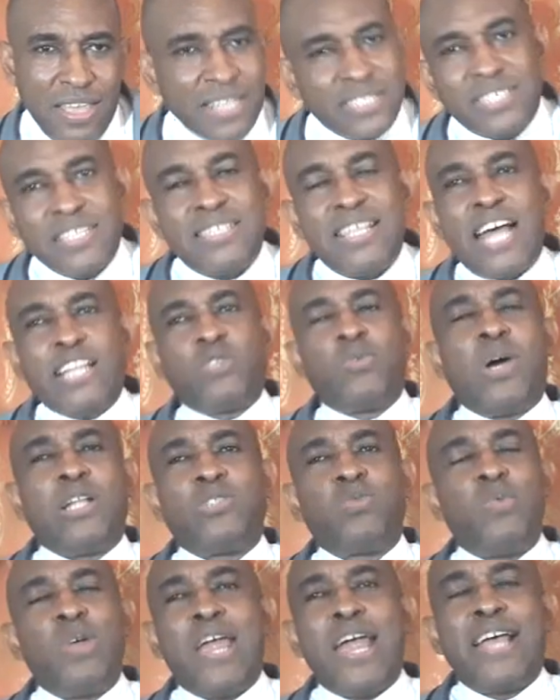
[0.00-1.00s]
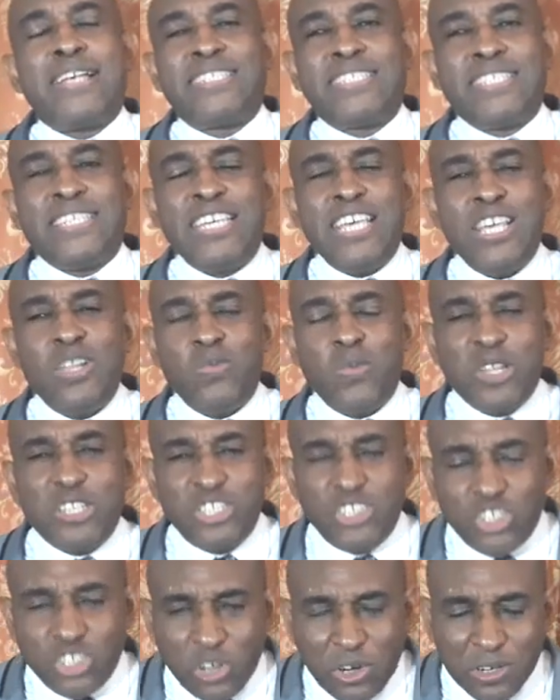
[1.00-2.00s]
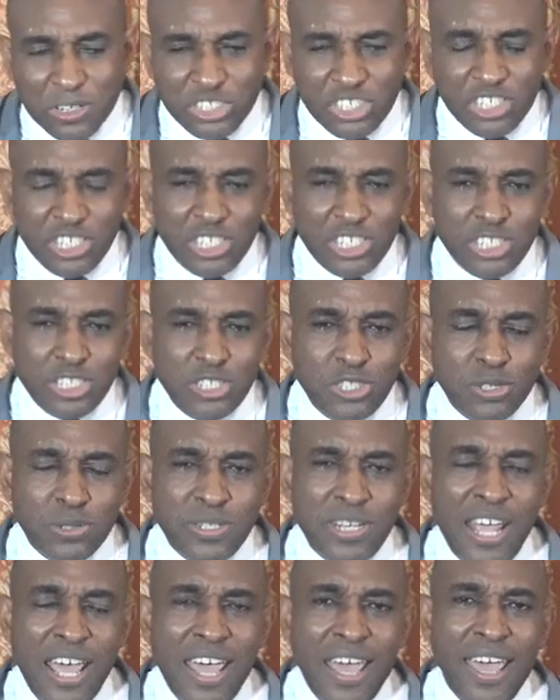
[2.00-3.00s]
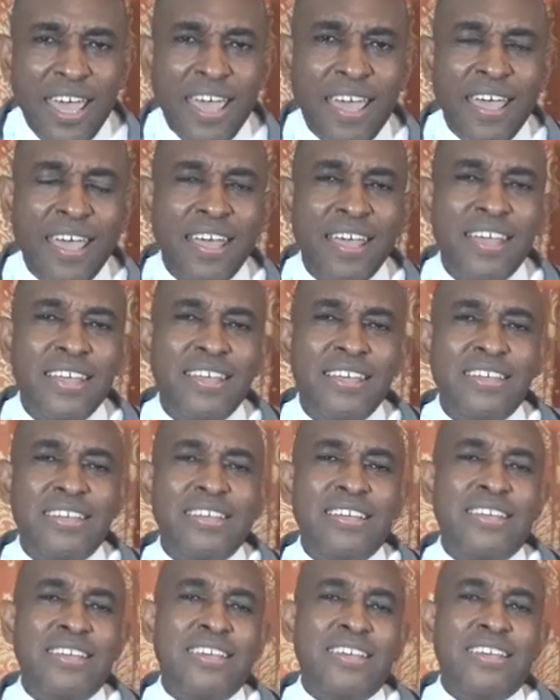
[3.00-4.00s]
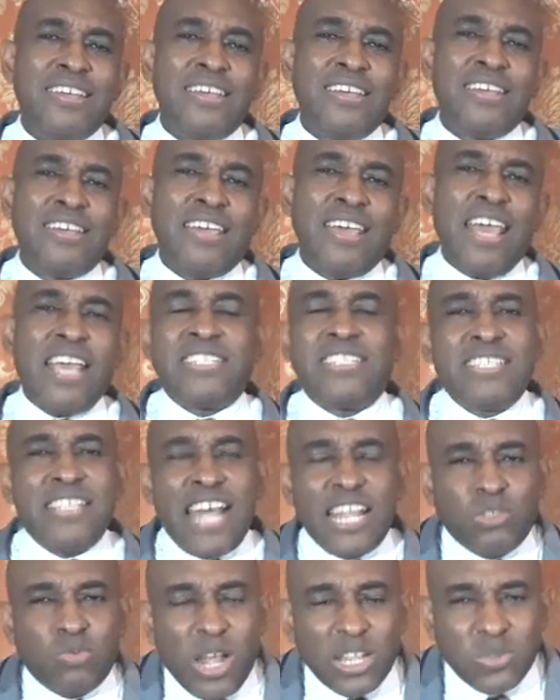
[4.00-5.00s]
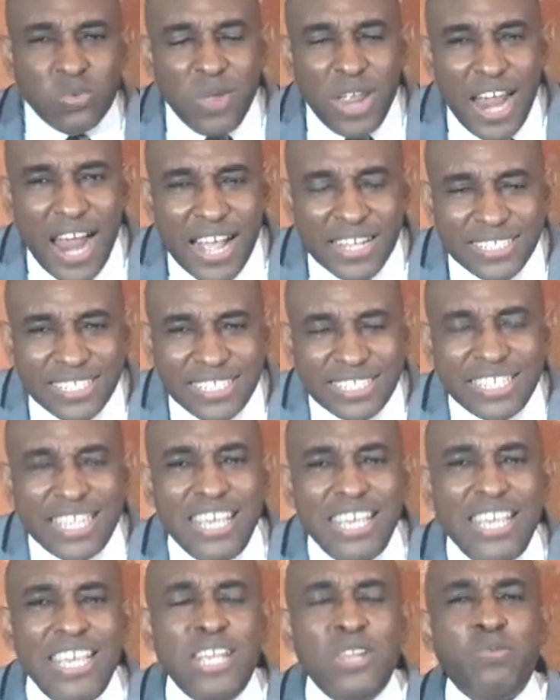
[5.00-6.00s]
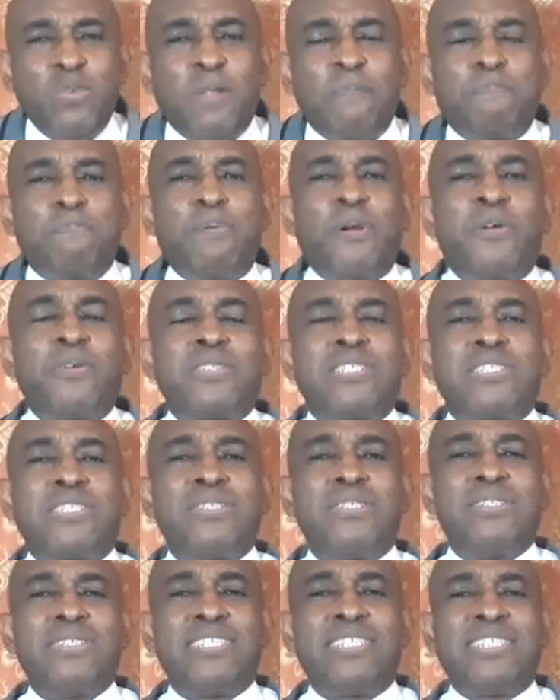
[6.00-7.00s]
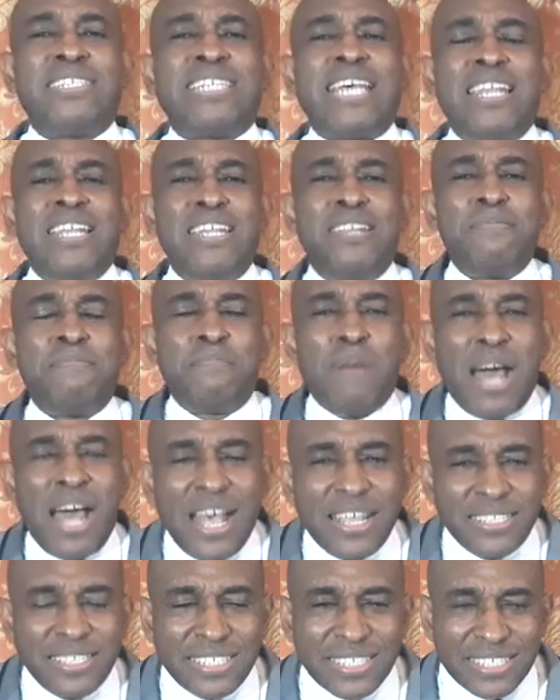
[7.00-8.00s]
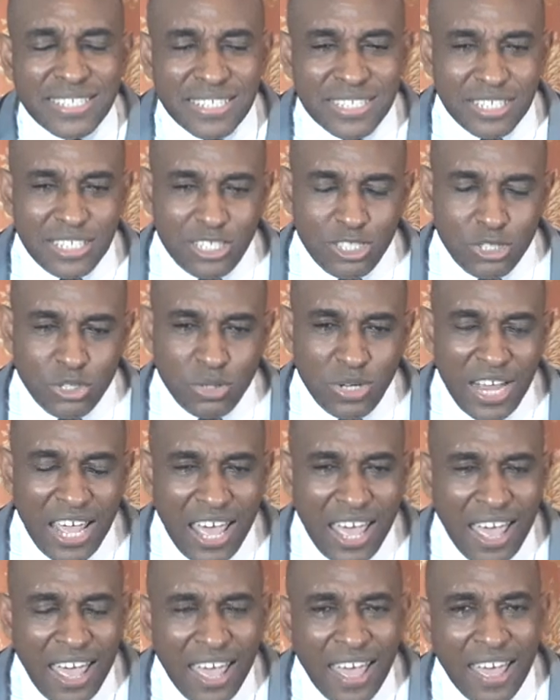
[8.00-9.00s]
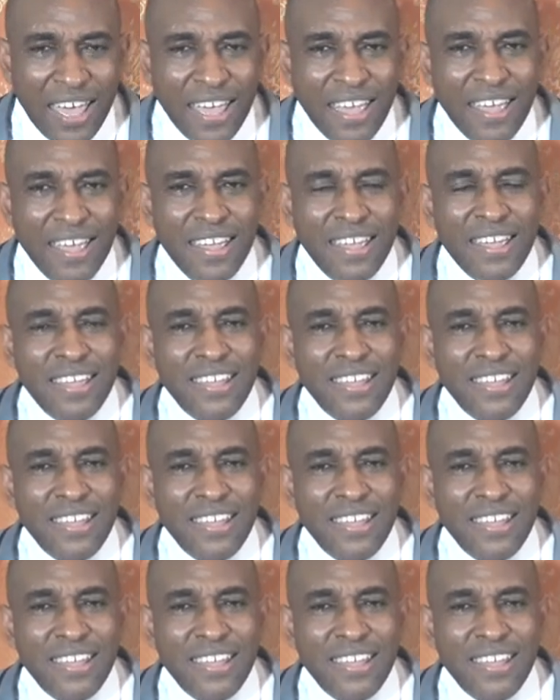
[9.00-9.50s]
Isn't that what we are seeing with churches today? Isn't that what we are seeing with persons selling masks today?